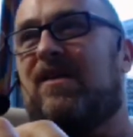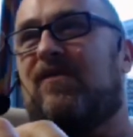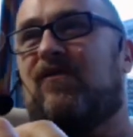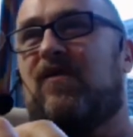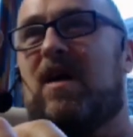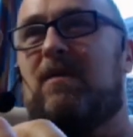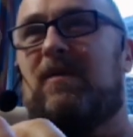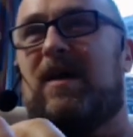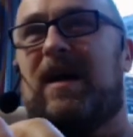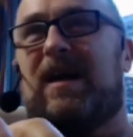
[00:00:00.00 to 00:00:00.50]

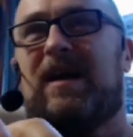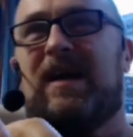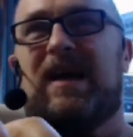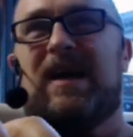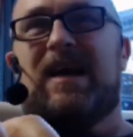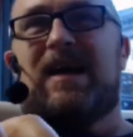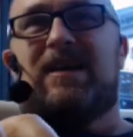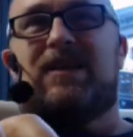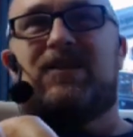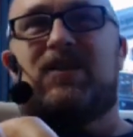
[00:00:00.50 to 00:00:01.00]
from it
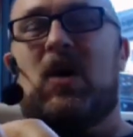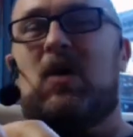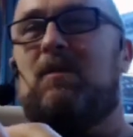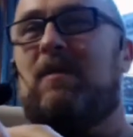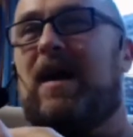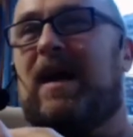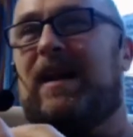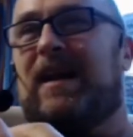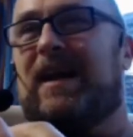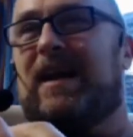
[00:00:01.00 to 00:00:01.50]
so
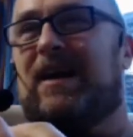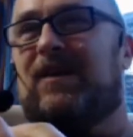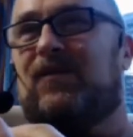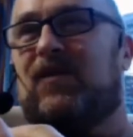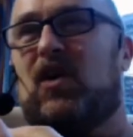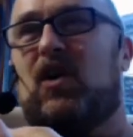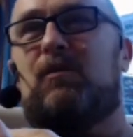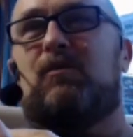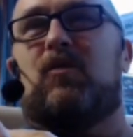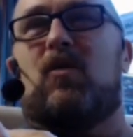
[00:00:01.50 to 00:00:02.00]
many of
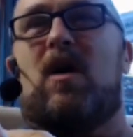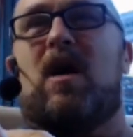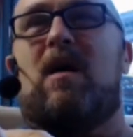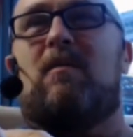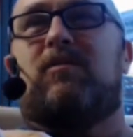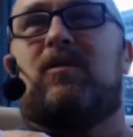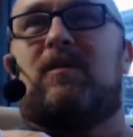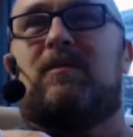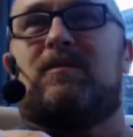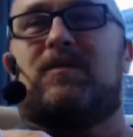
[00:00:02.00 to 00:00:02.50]
our
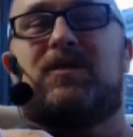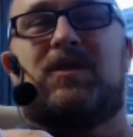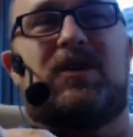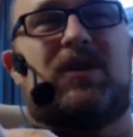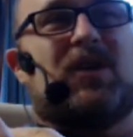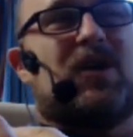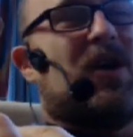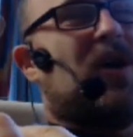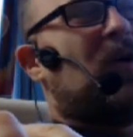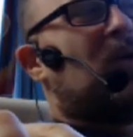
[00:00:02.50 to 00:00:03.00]
problems, you
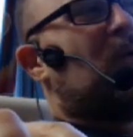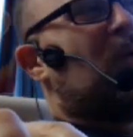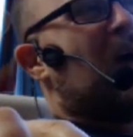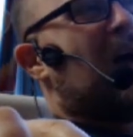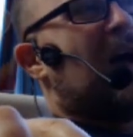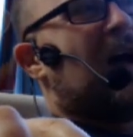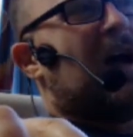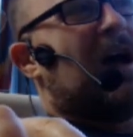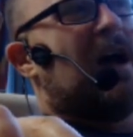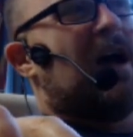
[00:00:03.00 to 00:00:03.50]
know,
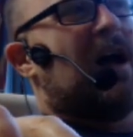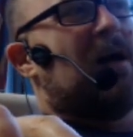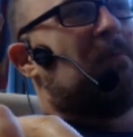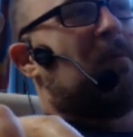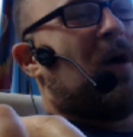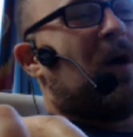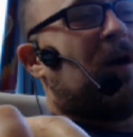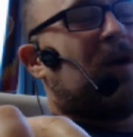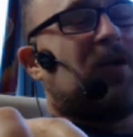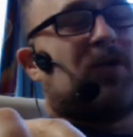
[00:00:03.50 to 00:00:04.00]
um,
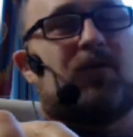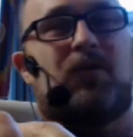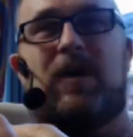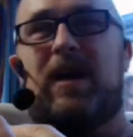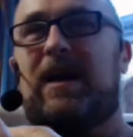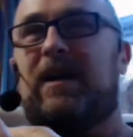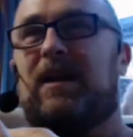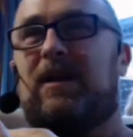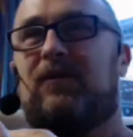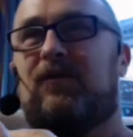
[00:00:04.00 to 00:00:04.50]
are
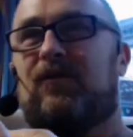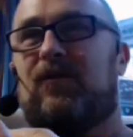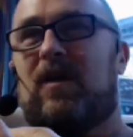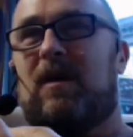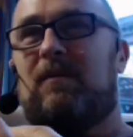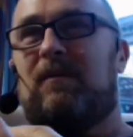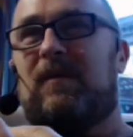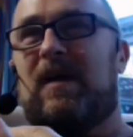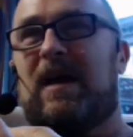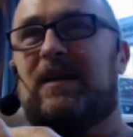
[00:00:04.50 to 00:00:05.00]
created
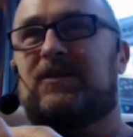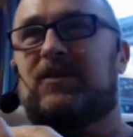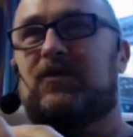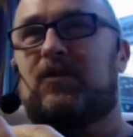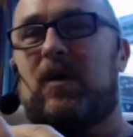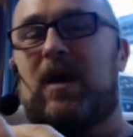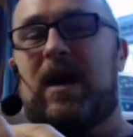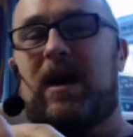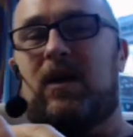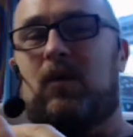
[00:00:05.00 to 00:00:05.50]
from that
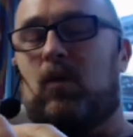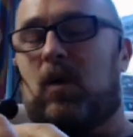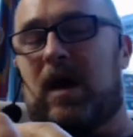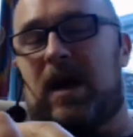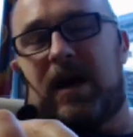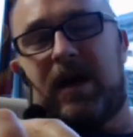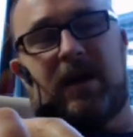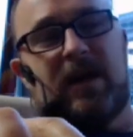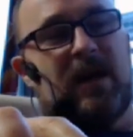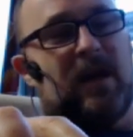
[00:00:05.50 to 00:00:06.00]
straying
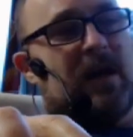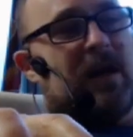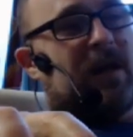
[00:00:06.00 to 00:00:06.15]
away.